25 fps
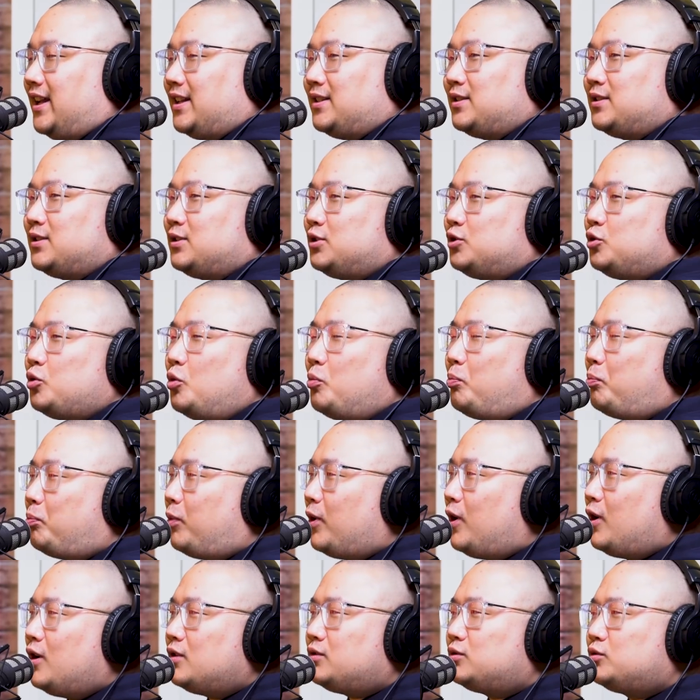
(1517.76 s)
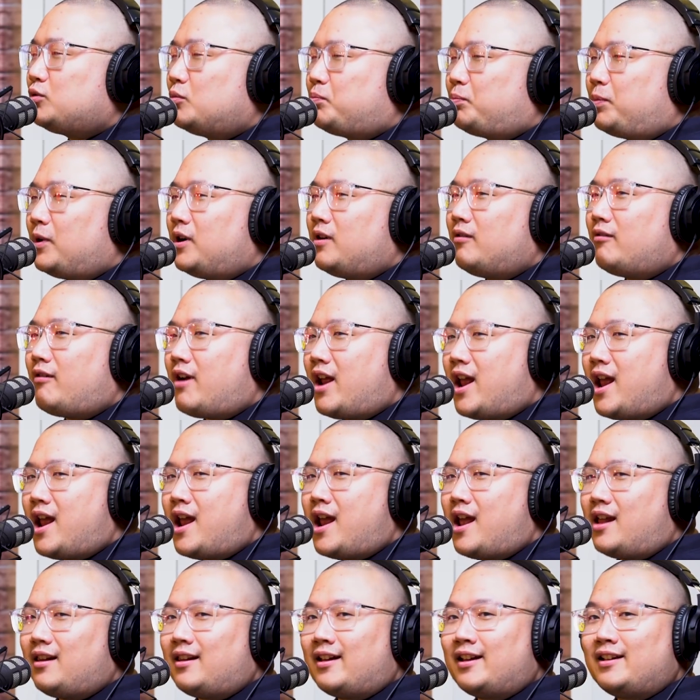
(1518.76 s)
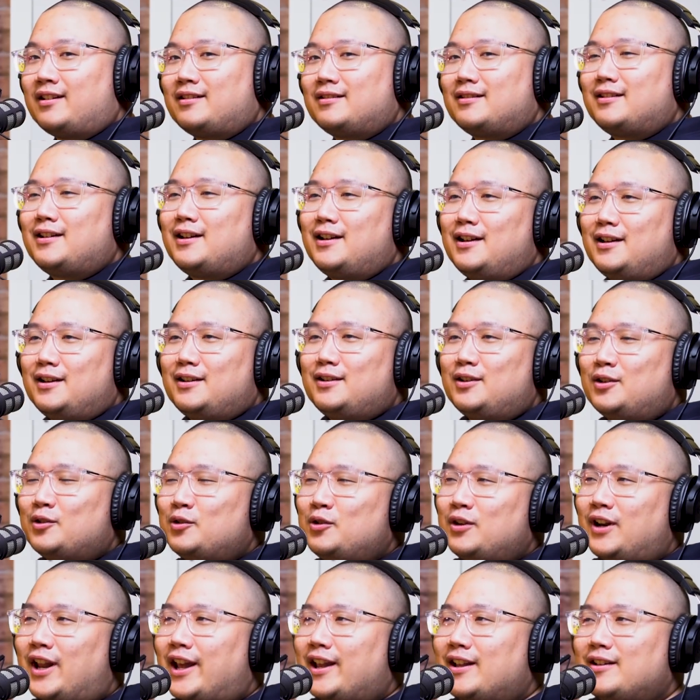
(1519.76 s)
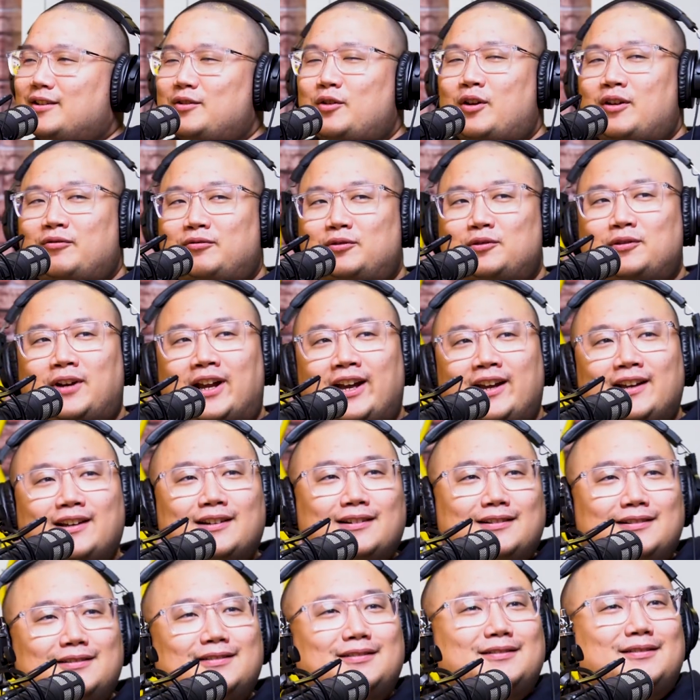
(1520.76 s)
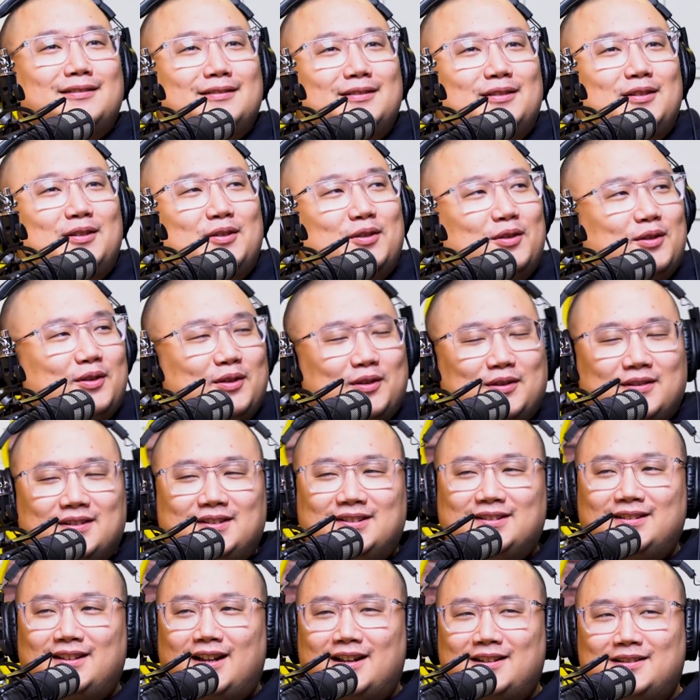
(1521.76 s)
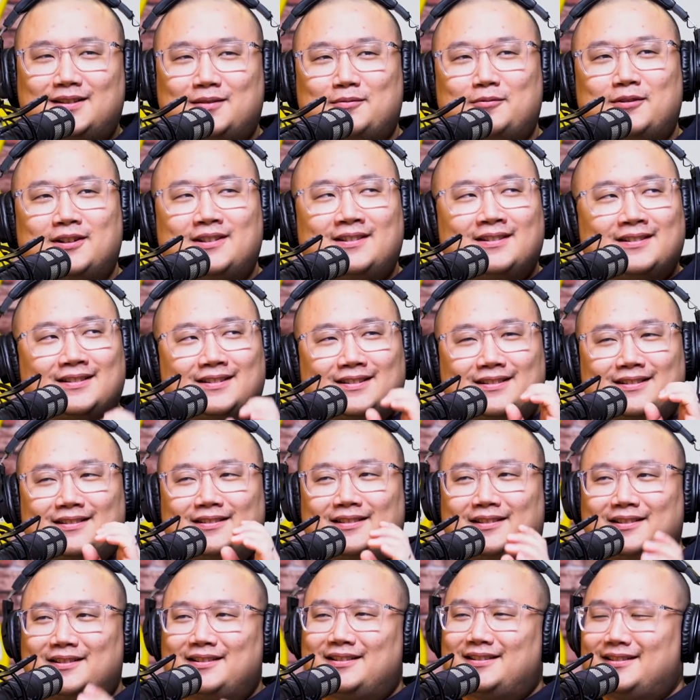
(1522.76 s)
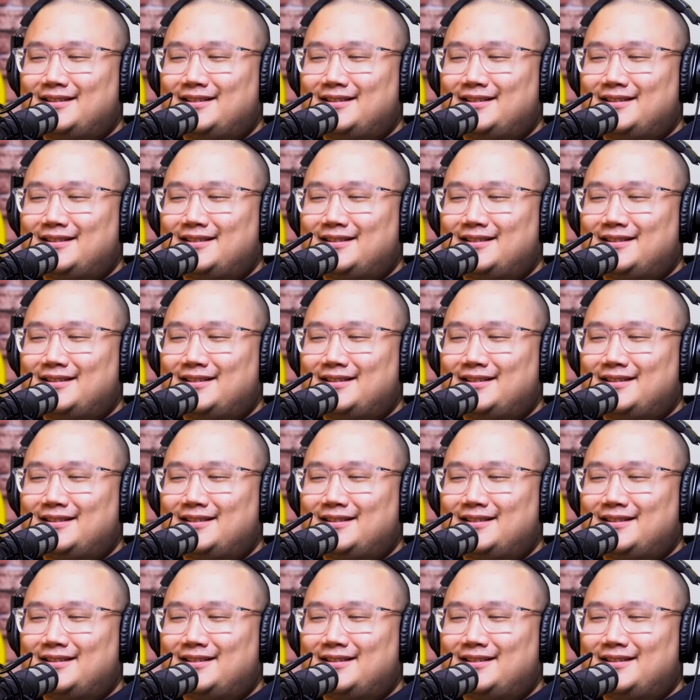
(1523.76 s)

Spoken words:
This is like super rare. Like you know, like you have to like suck someone's.